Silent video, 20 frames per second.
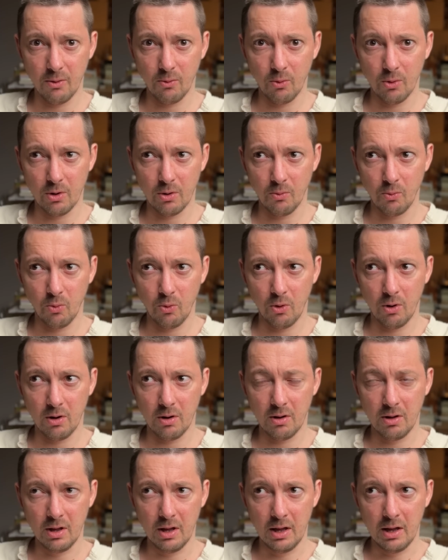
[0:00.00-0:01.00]
what
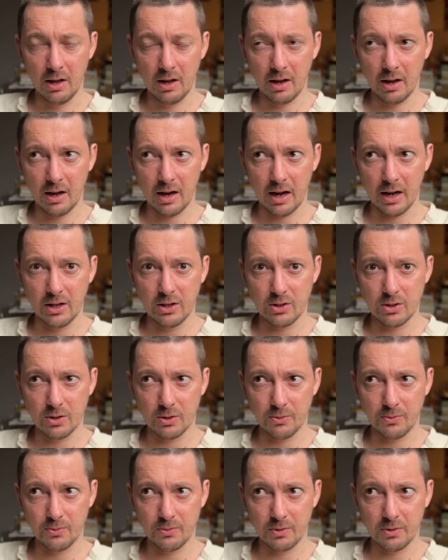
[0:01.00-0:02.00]
kinds
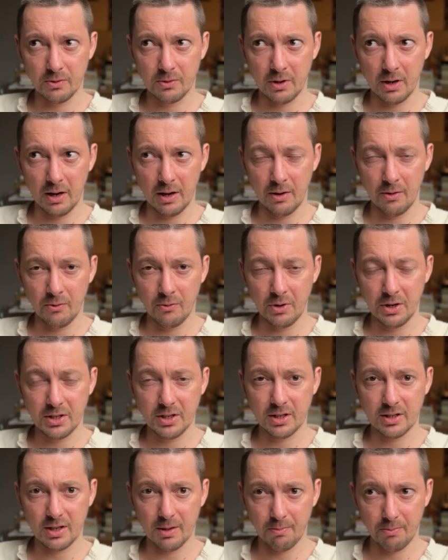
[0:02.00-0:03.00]
of
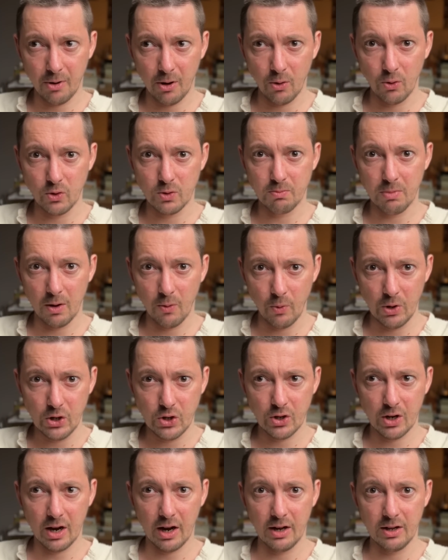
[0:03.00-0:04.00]
risks are posed by
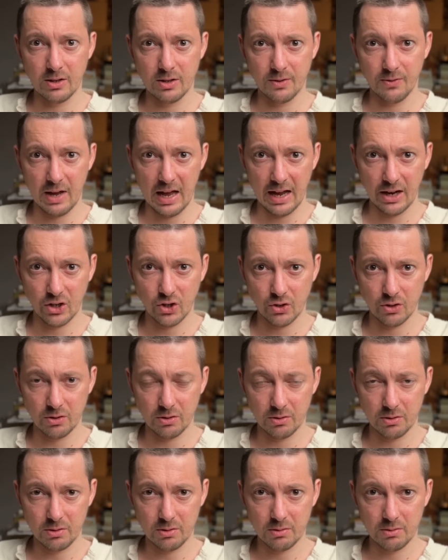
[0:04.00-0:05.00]
which kinds of
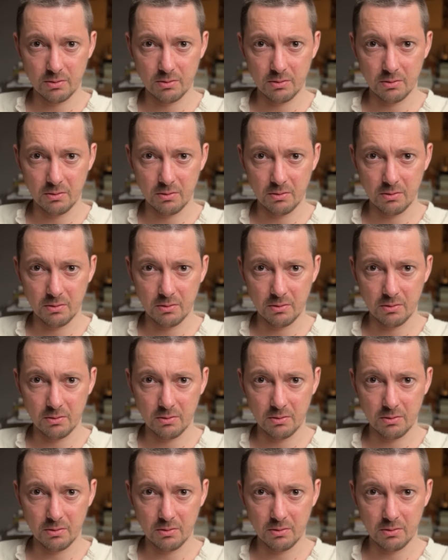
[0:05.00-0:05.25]
actions.